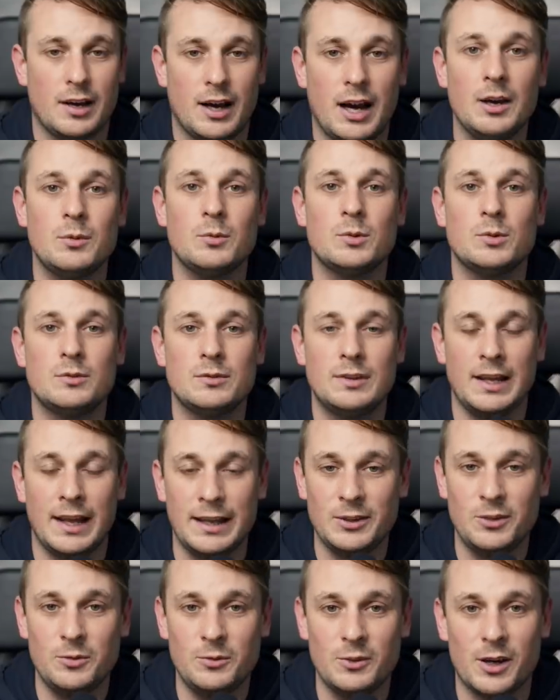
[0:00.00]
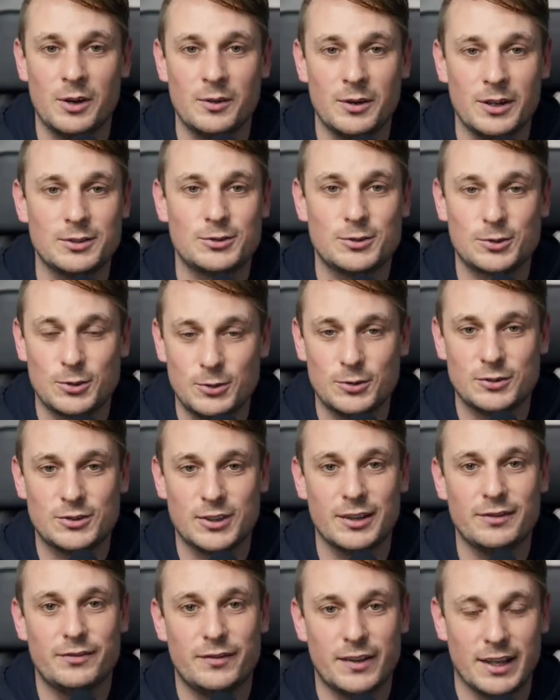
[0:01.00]
I will let you know as soon as
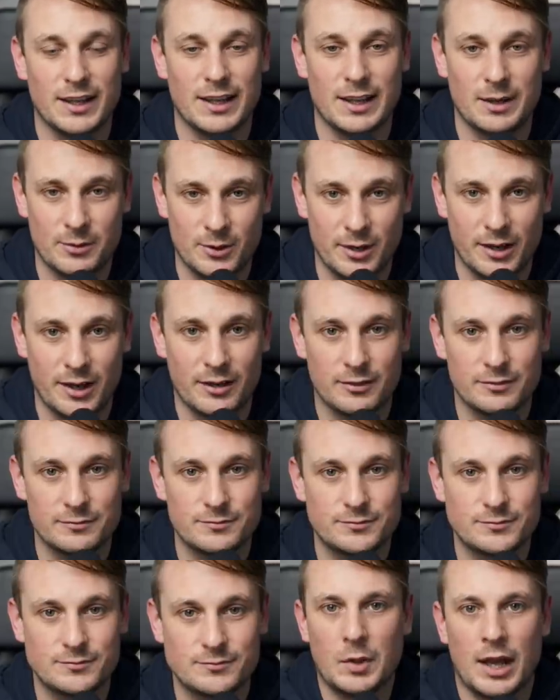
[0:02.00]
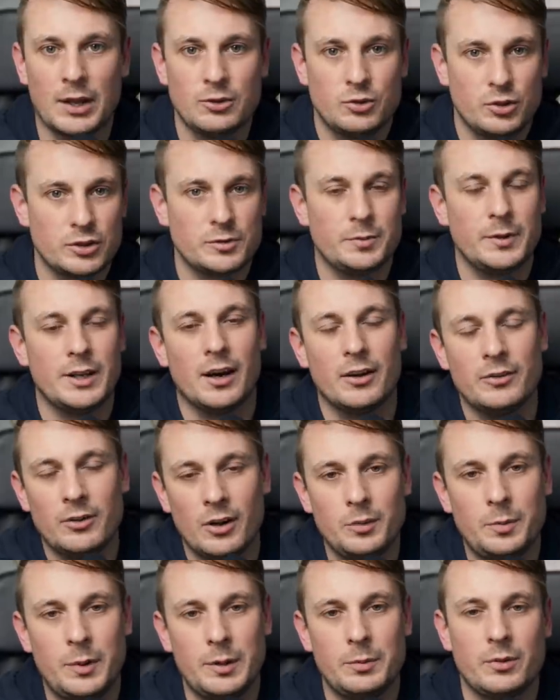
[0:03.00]
I figure that one out. And trust me, I
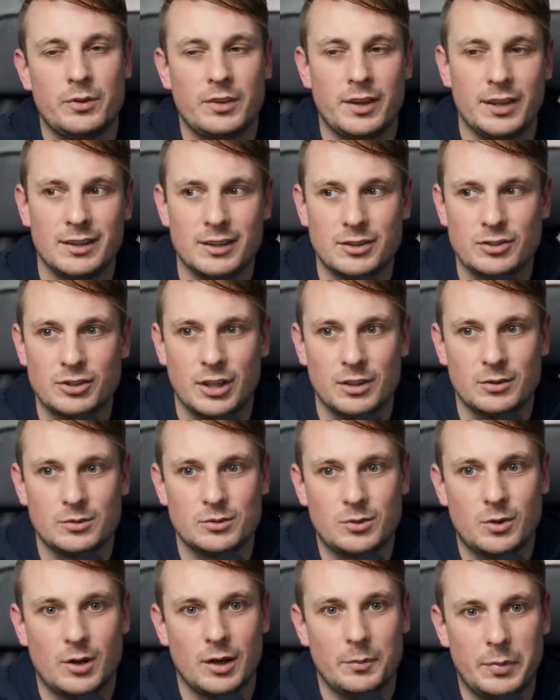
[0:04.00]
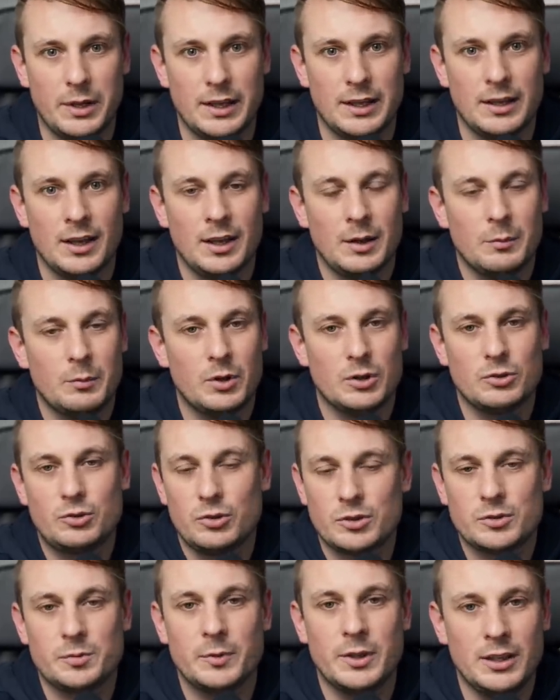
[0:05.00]
know people think this channel is quite big, but
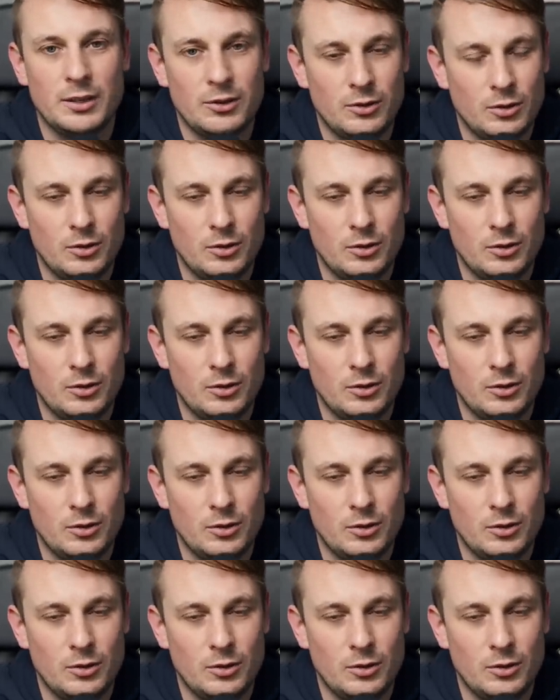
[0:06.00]
trust me,